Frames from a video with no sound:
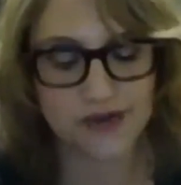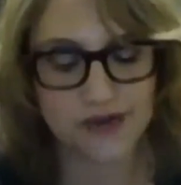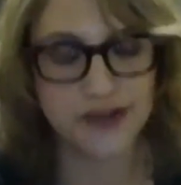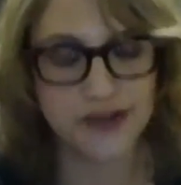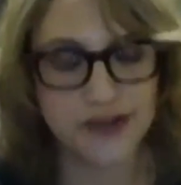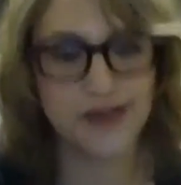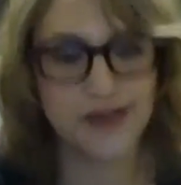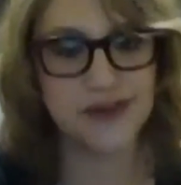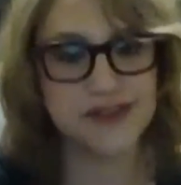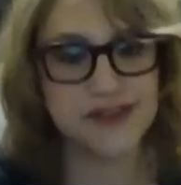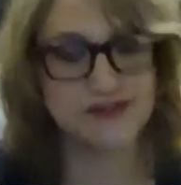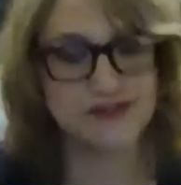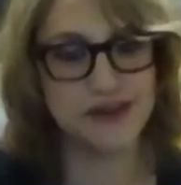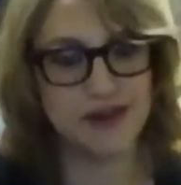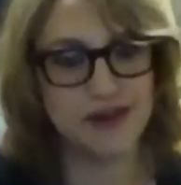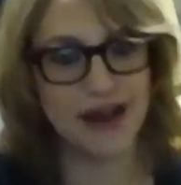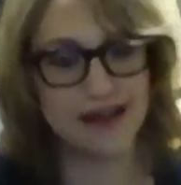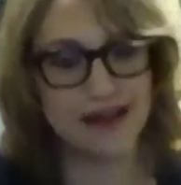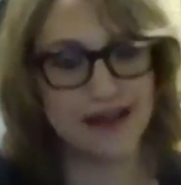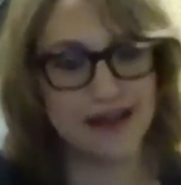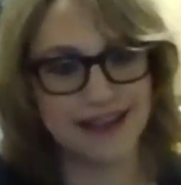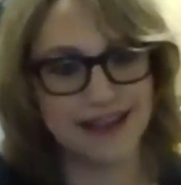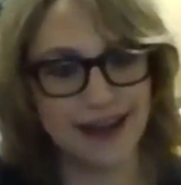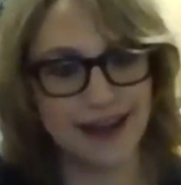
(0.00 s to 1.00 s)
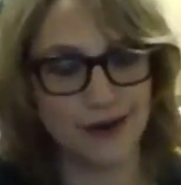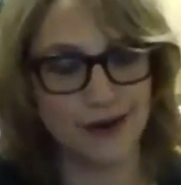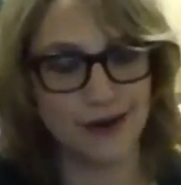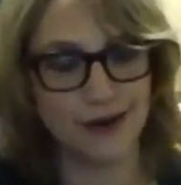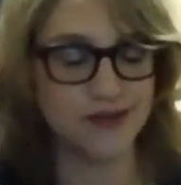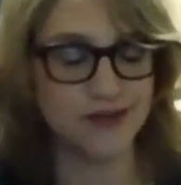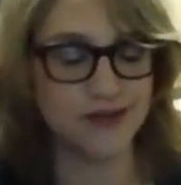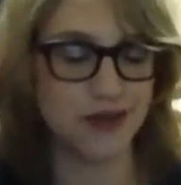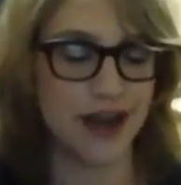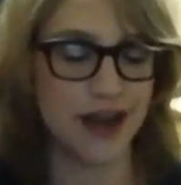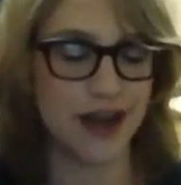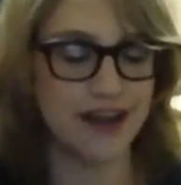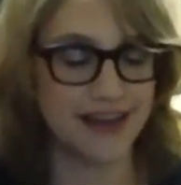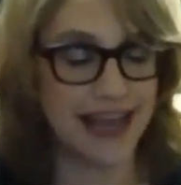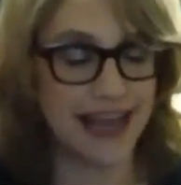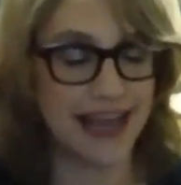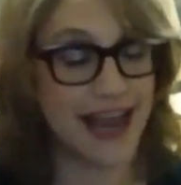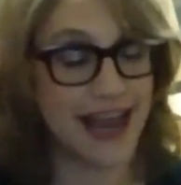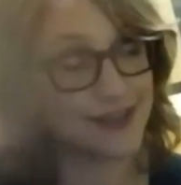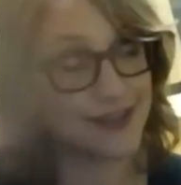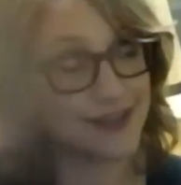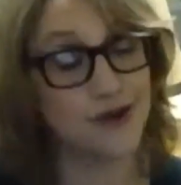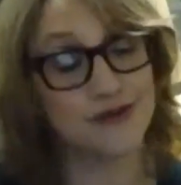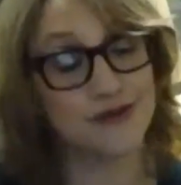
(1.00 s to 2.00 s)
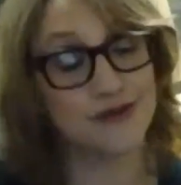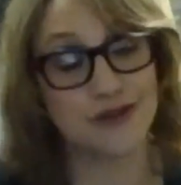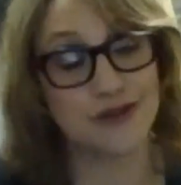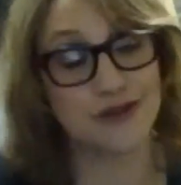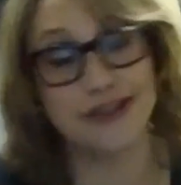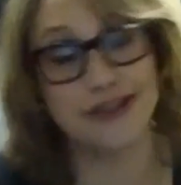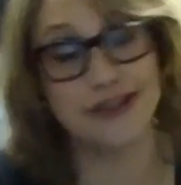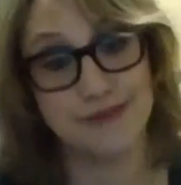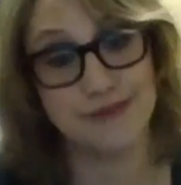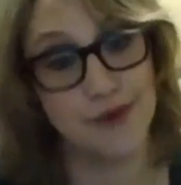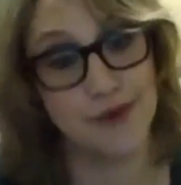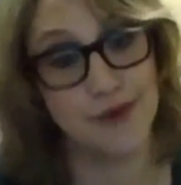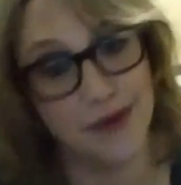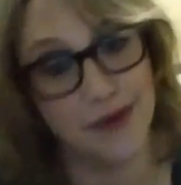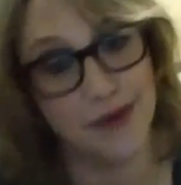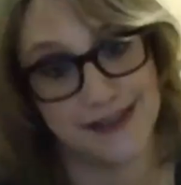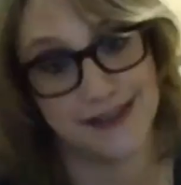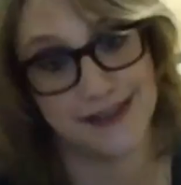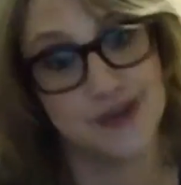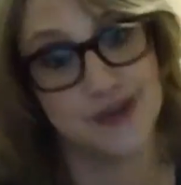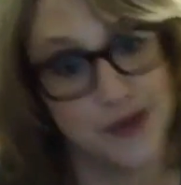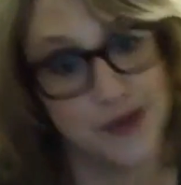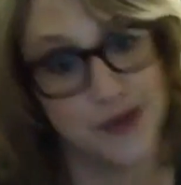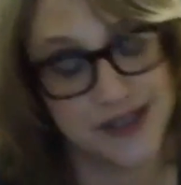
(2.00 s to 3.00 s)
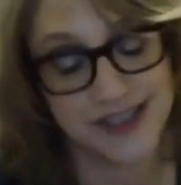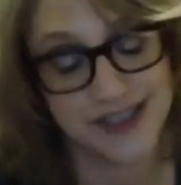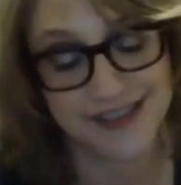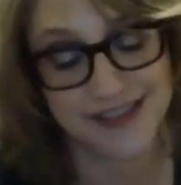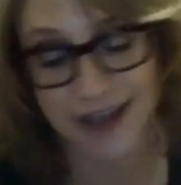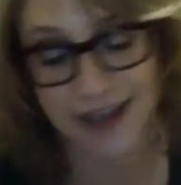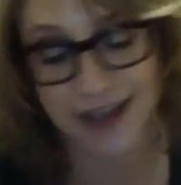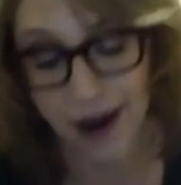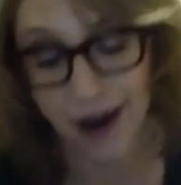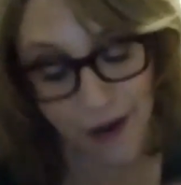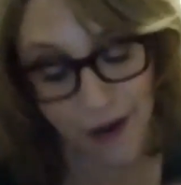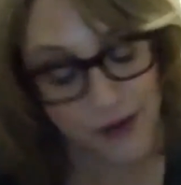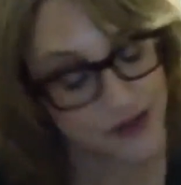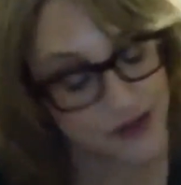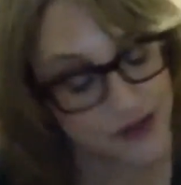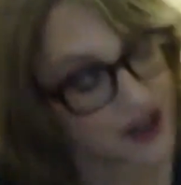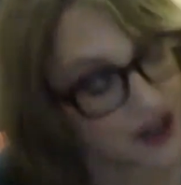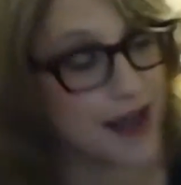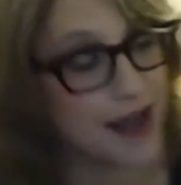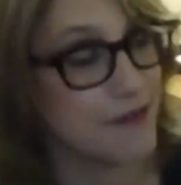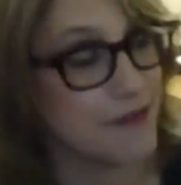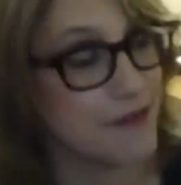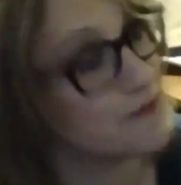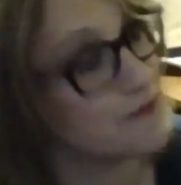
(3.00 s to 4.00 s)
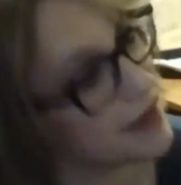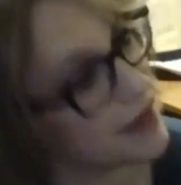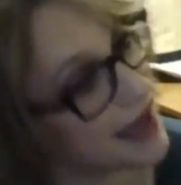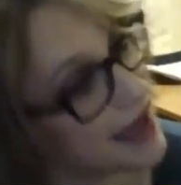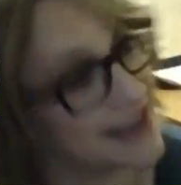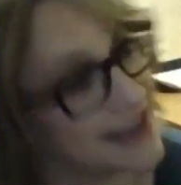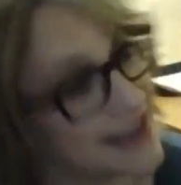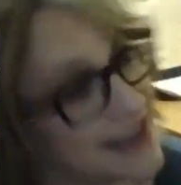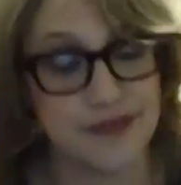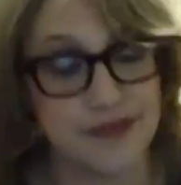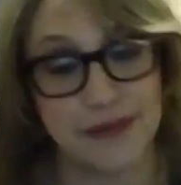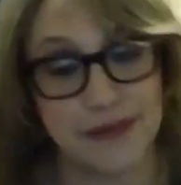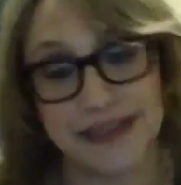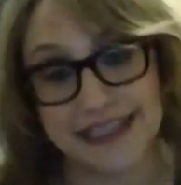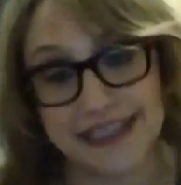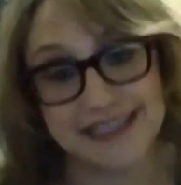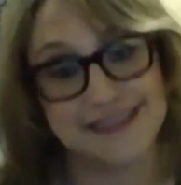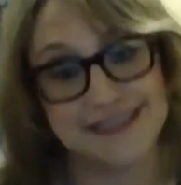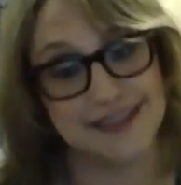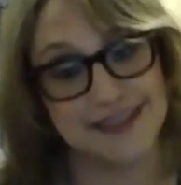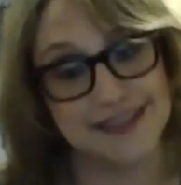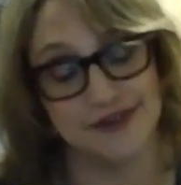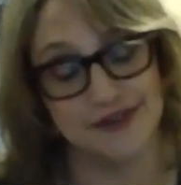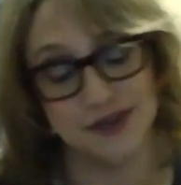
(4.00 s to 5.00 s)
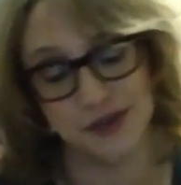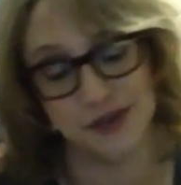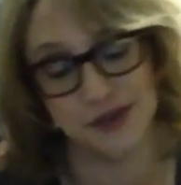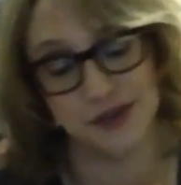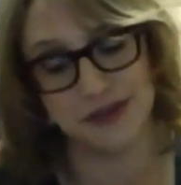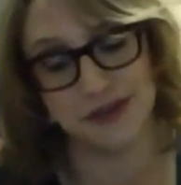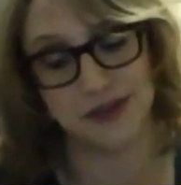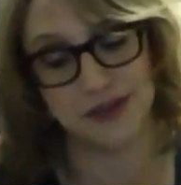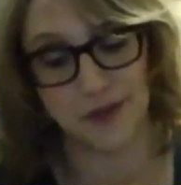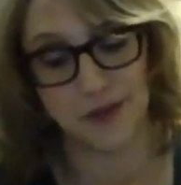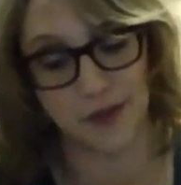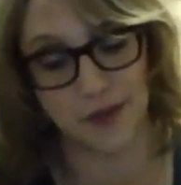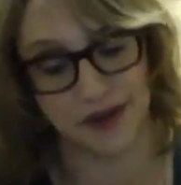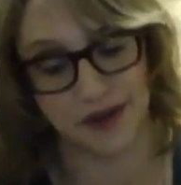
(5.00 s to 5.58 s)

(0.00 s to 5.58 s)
for those of you out there who have read A Canticle for Leibowitz, which is the all-time best piece of nuclear war